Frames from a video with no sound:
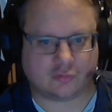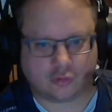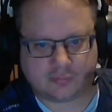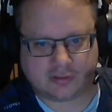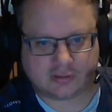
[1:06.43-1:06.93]

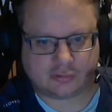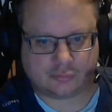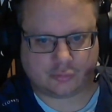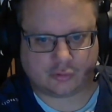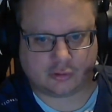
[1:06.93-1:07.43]
opening
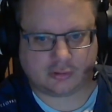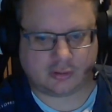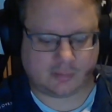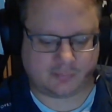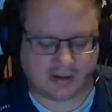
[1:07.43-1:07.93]
your
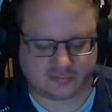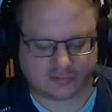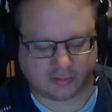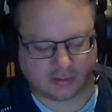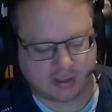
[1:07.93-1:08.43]
packaging,